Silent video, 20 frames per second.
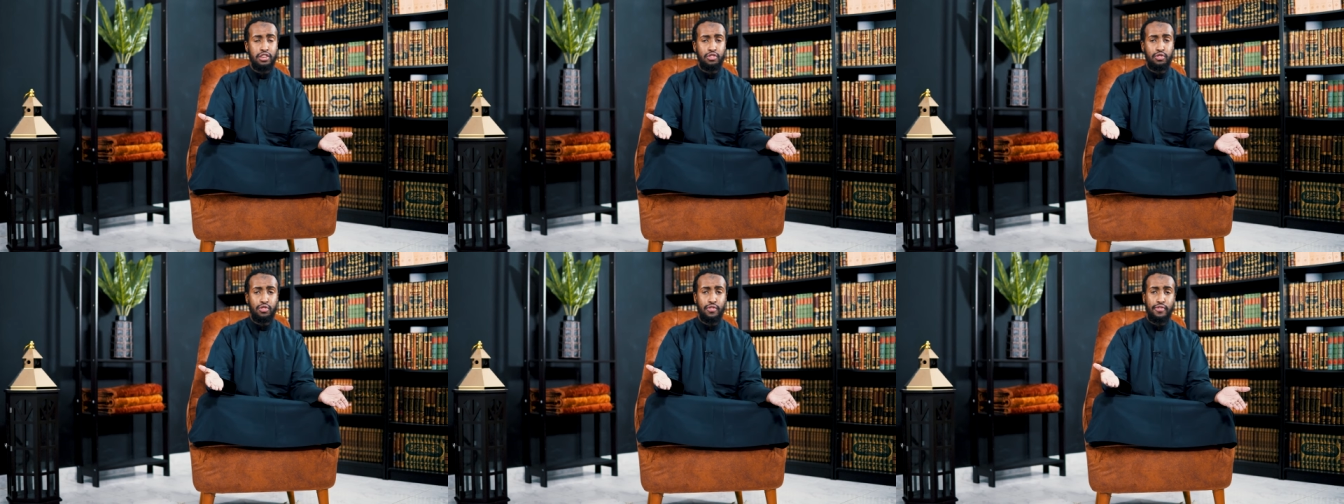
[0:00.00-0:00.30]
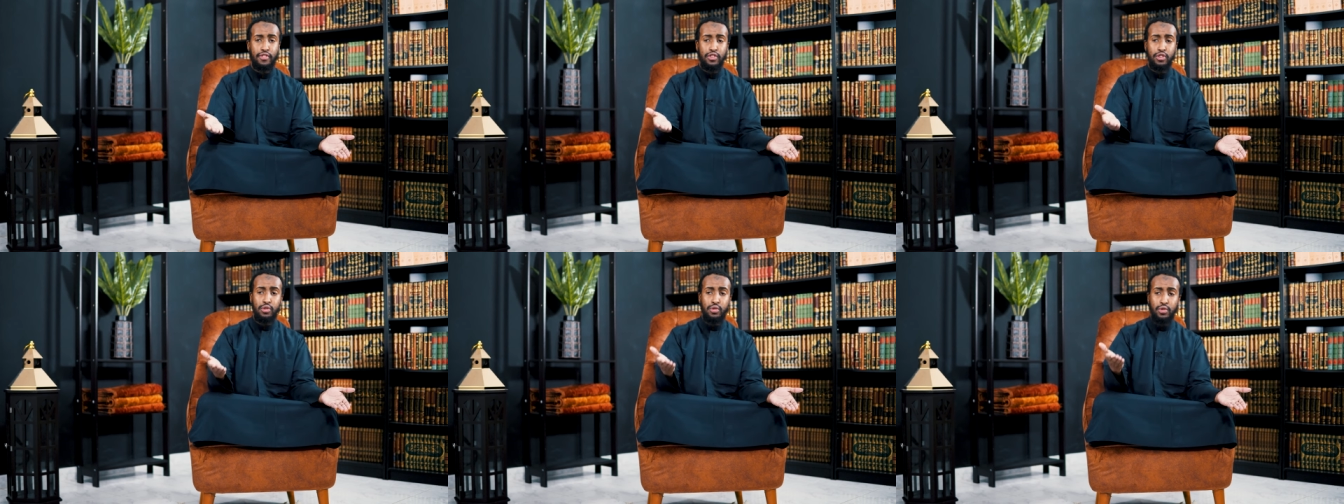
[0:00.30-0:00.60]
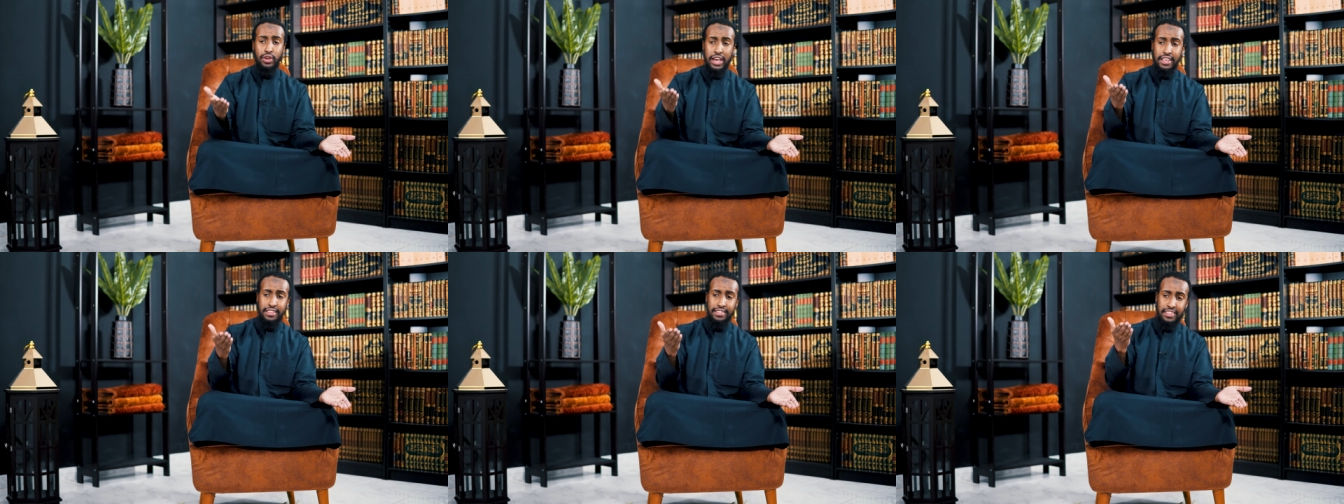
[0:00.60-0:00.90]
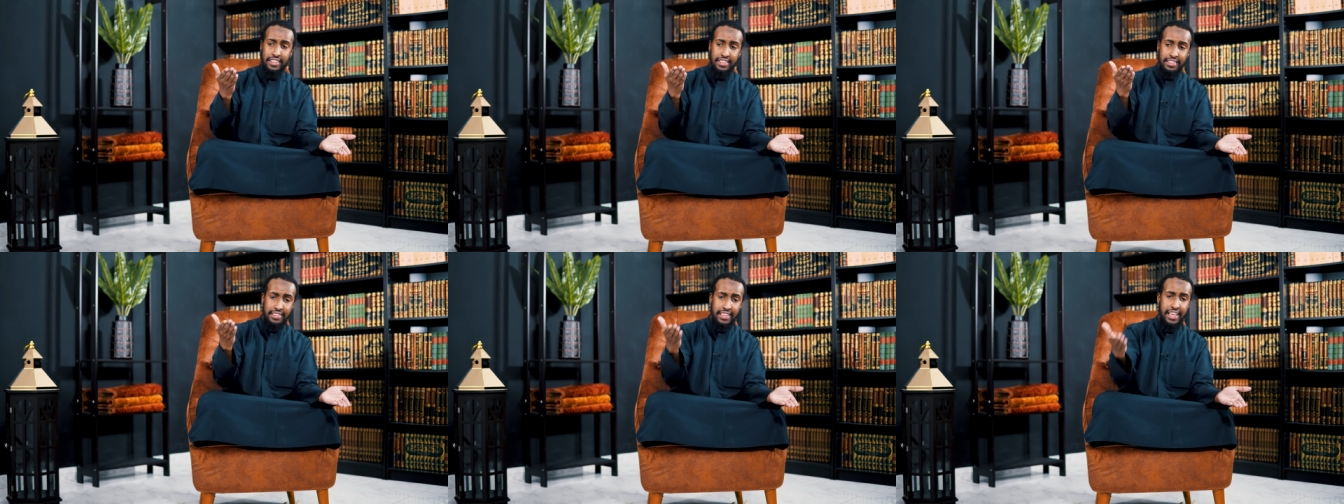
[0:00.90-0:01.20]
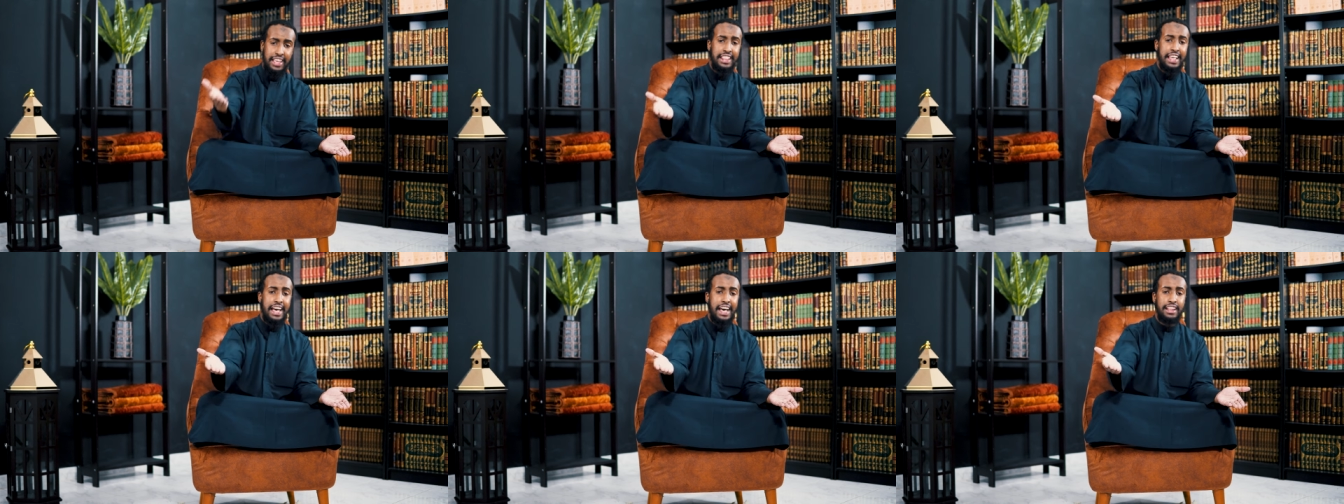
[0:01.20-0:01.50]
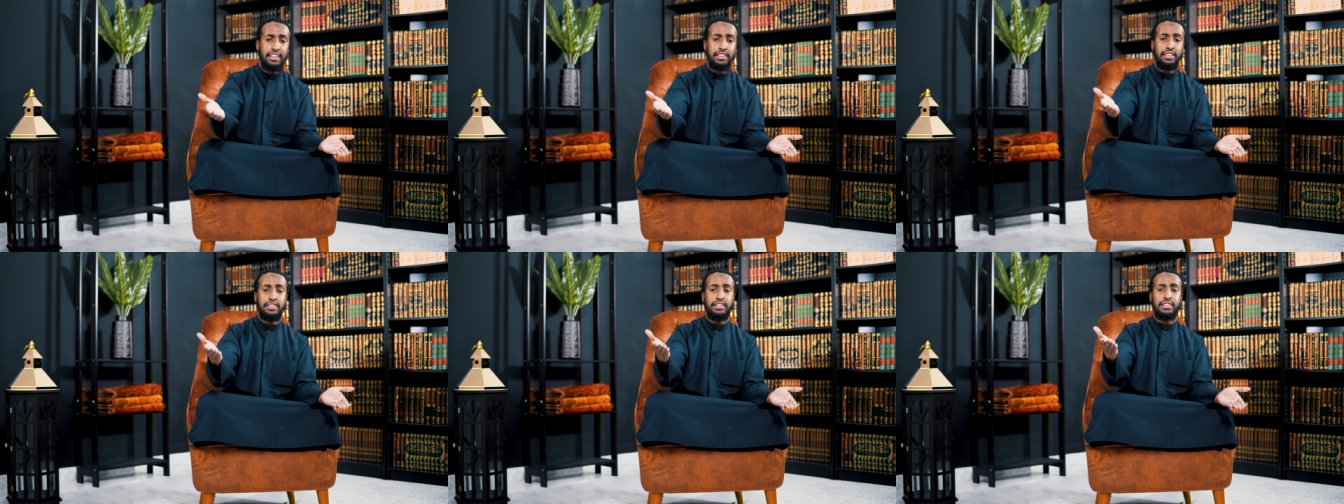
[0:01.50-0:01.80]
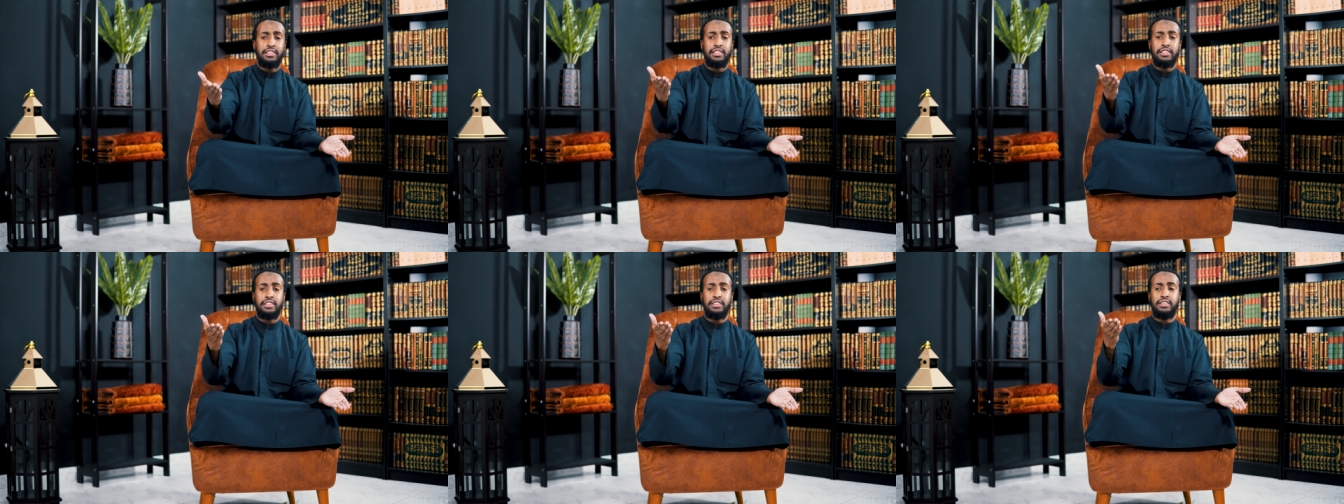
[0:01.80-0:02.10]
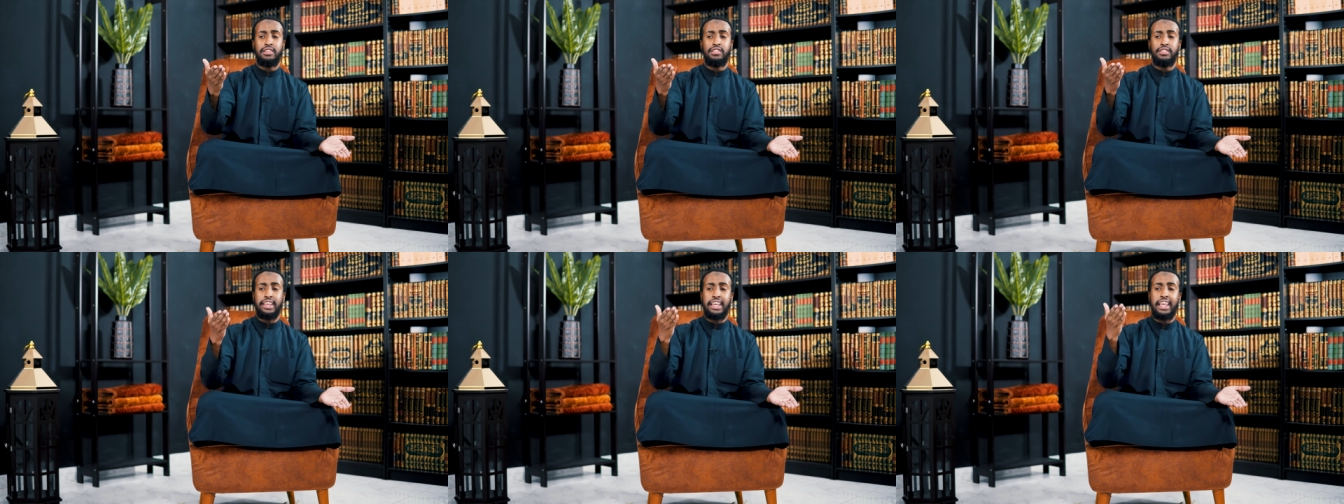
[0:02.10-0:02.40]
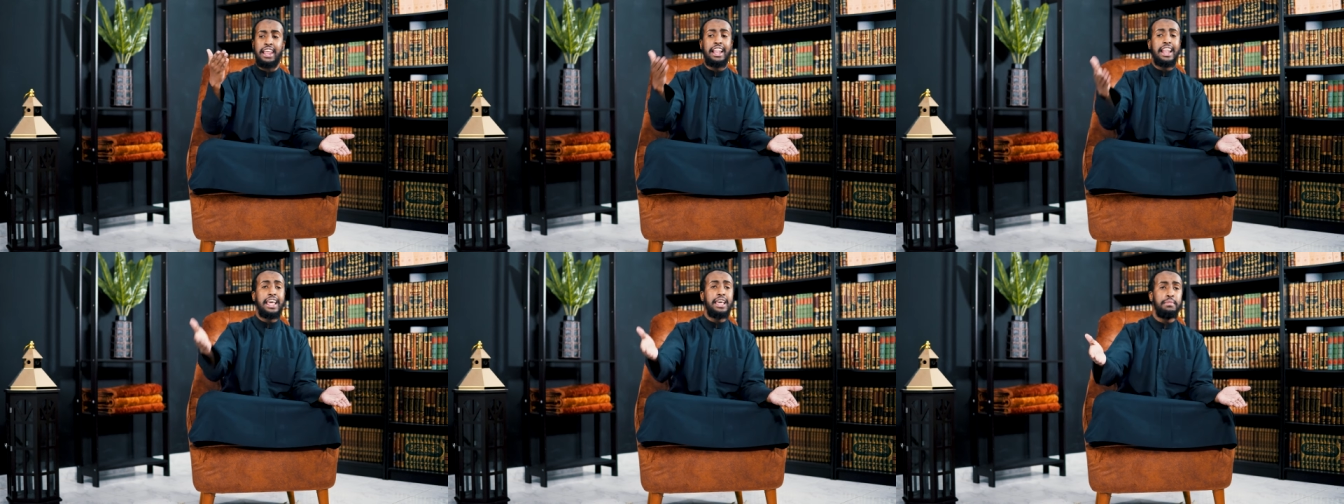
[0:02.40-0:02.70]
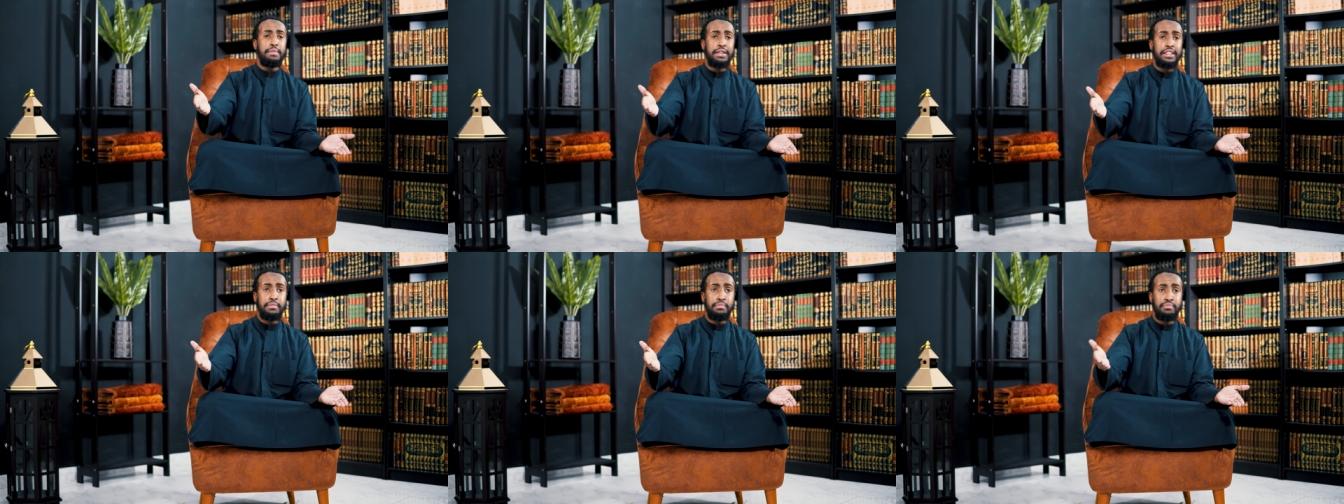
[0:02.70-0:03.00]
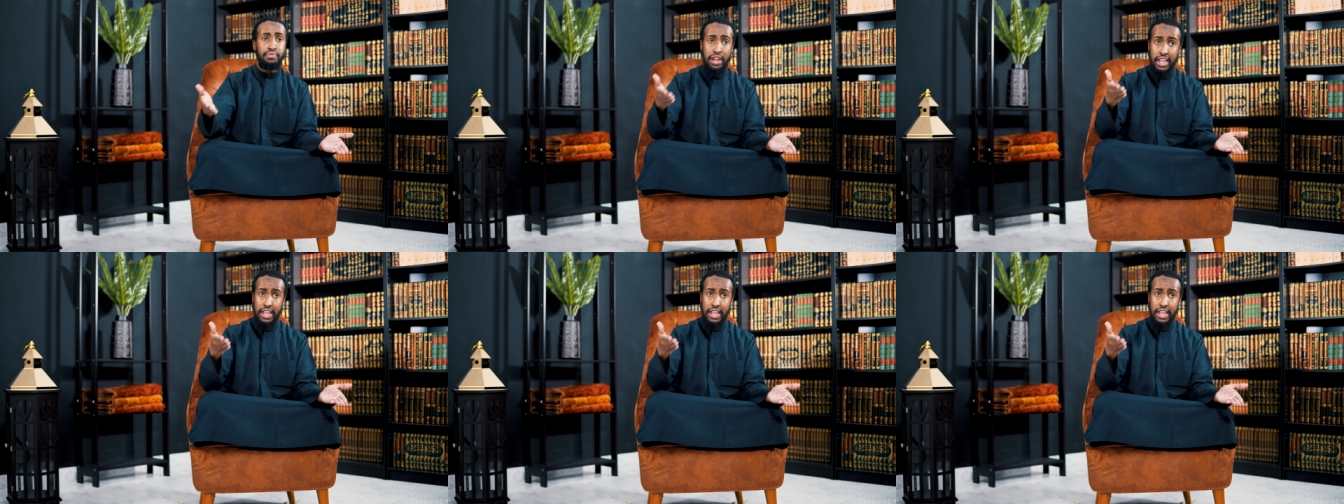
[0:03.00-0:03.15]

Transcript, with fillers: So for you guys to say that and to claim it,